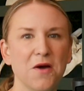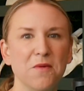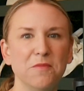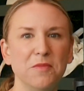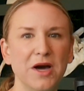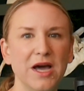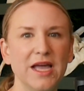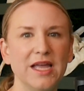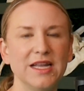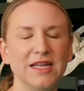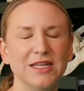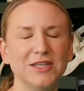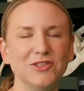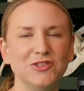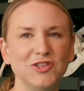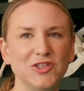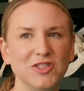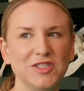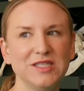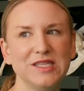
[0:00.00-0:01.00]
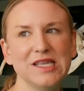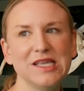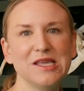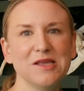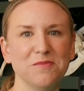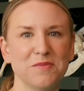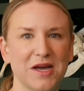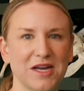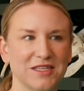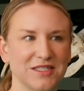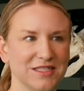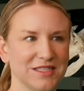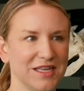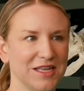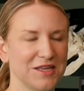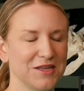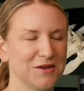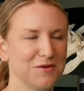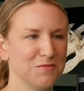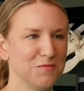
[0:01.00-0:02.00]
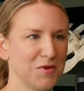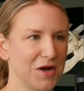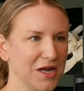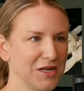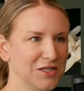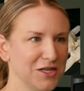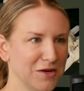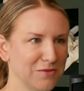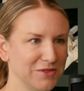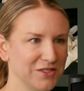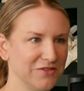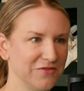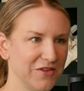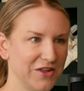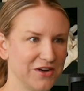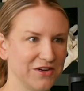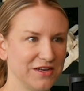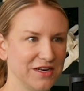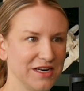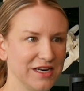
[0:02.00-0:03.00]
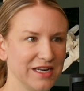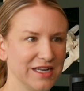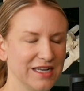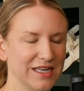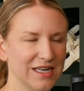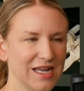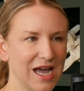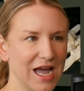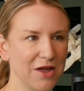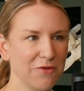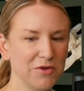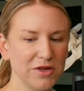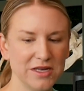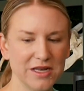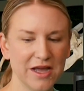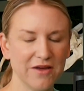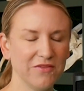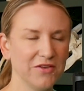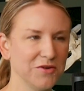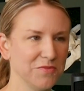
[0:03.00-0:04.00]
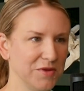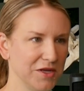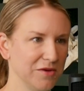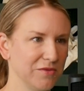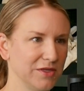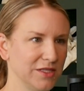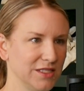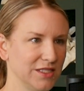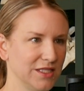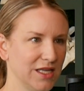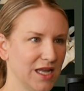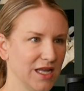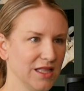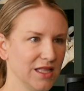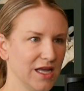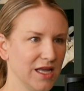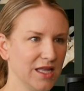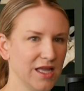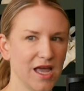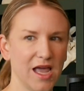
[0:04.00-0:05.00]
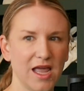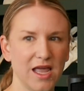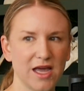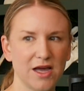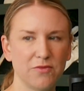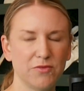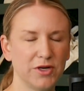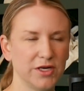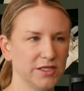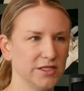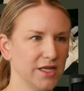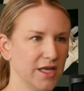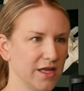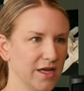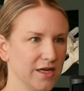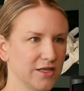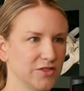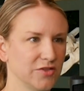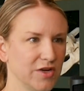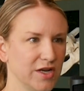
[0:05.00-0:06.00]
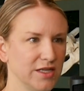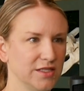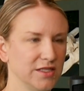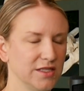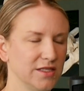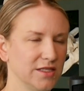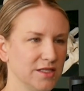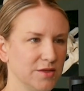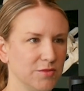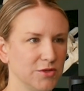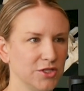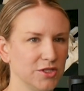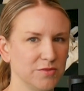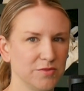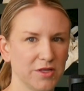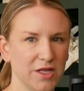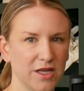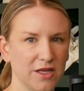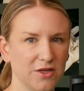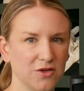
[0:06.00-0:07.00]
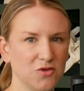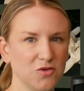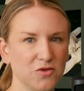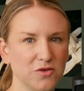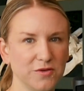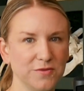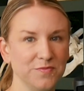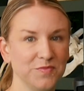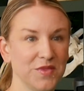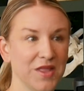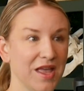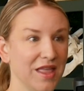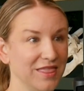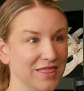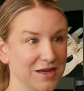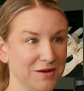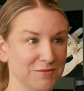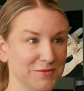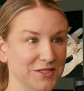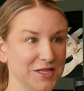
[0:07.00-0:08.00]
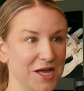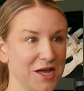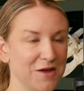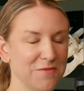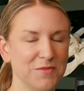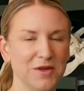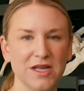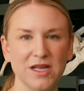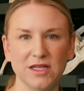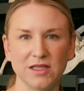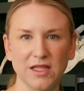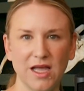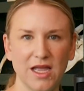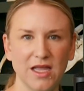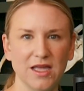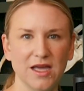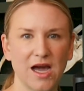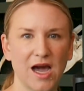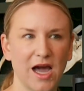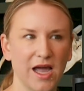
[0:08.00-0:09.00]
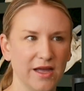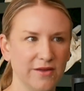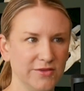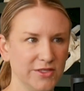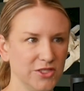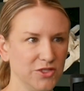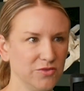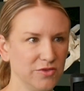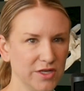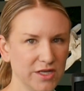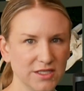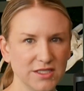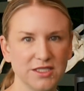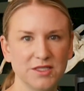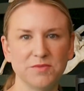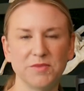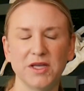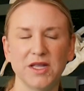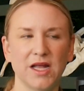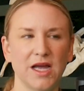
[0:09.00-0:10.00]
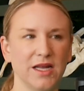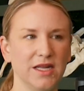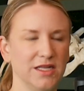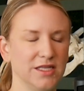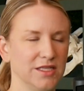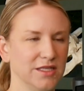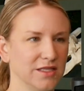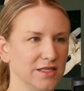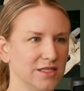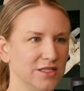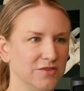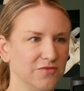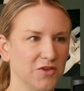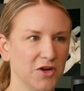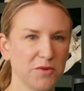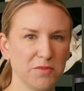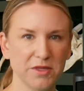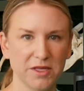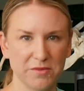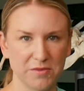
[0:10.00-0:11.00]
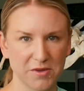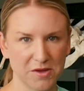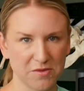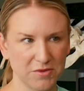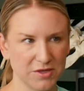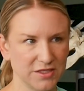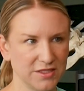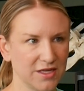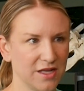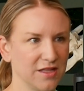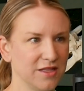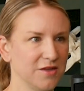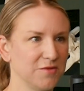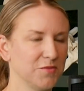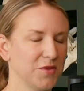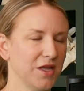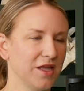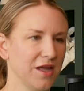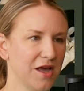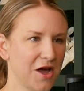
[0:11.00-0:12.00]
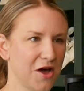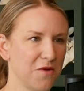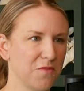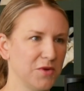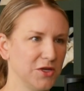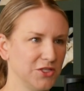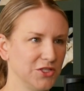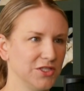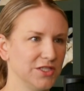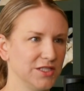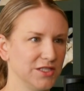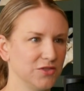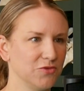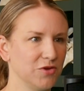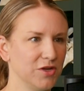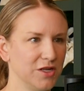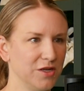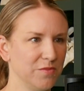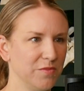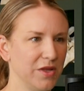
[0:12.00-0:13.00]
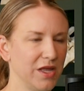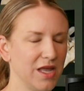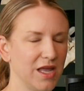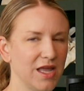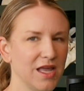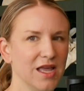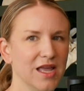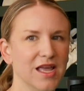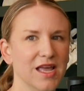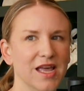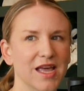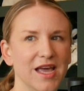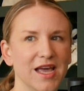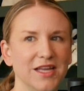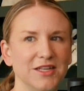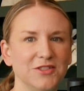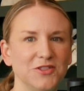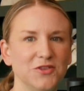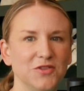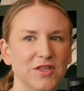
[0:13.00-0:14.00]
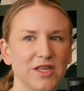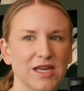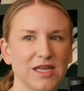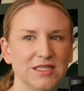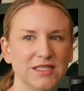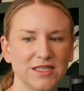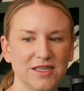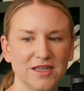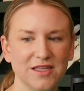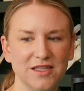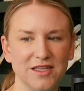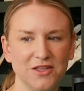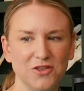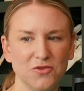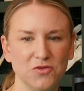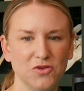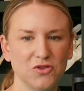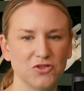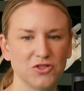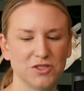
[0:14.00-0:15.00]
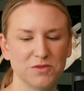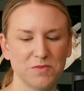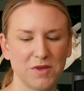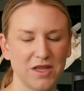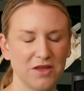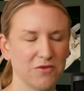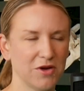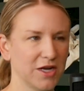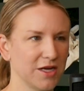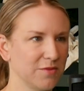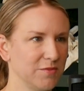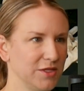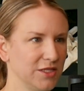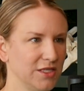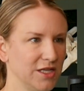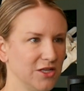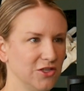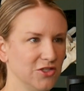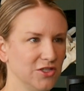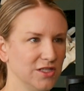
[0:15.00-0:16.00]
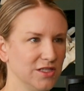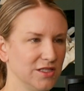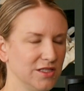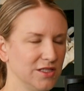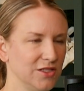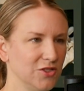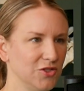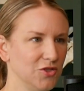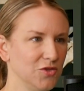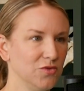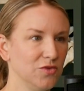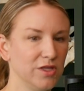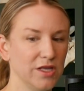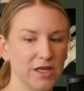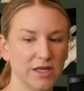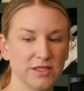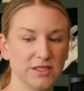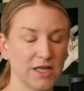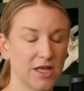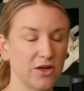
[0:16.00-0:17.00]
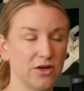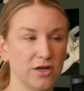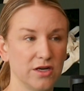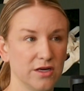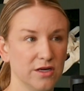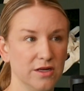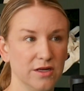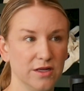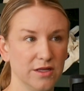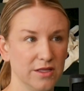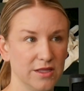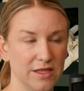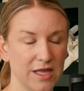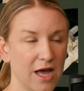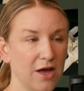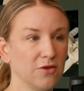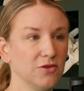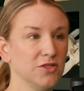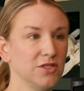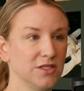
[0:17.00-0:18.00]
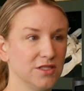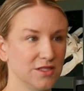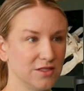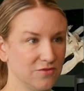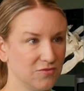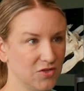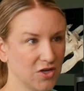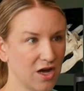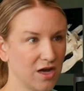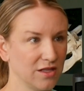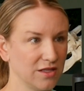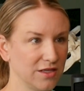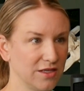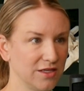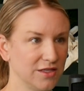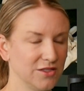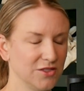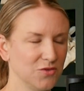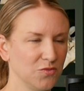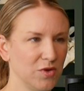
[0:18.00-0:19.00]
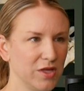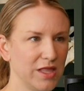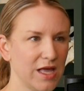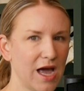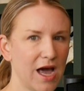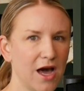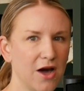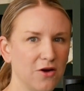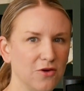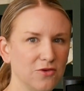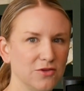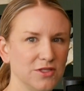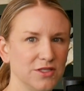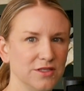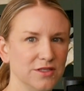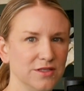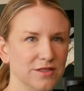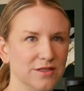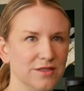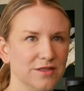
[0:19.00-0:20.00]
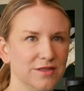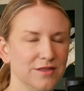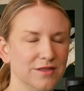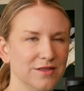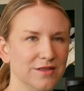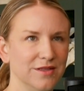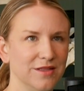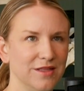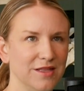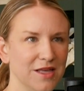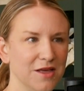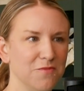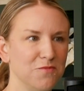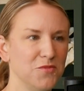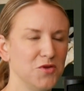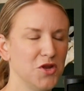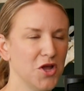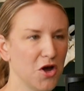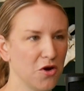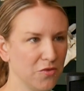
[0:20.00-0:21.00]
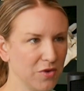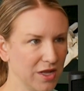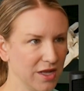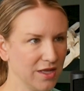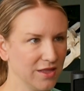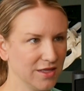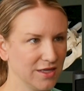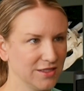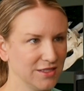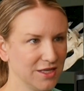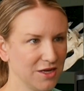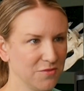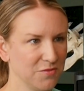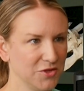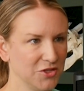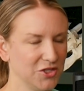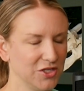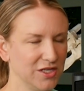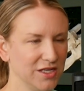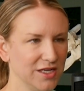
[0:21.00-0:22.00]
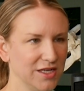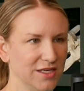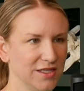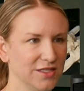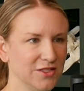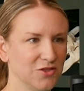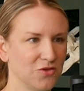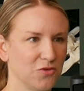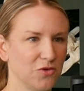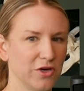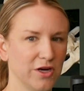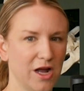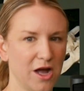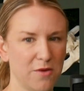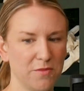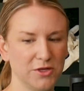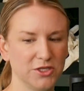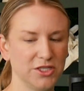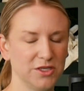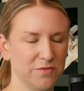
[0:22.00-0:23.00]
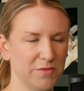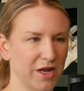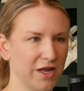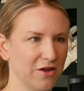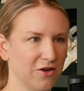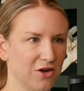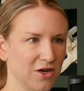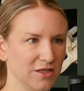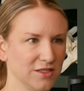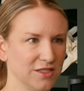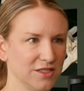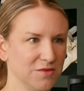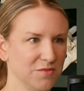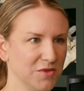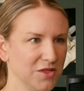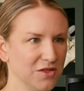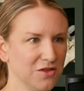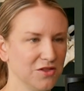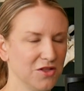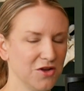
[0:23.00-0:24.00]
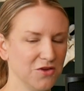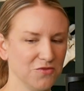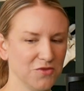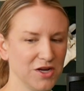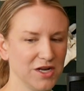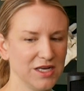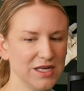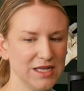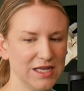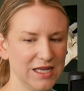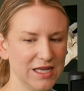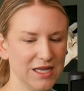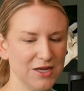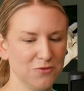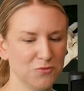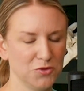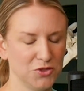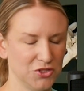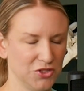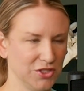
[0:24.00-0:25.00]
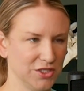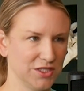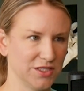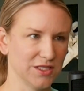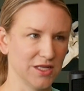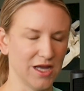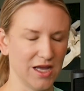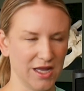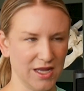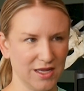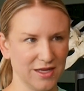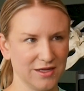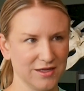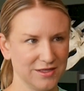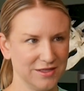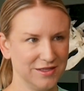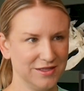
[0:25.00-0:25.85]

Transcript: But just thinking back to like my job as a veterinarian, I would never be able to say like, hey, I want to take x-rays, and someone just be like, cool, thumbs up. Like I have to do an estimate. I need to at least verbally be able to tell them like how much it's going to be. And so the idea that you can just make recommendations and do things that are thousands of dollars without them knowing that's how much it is or how much it might cost them in the long run was just like,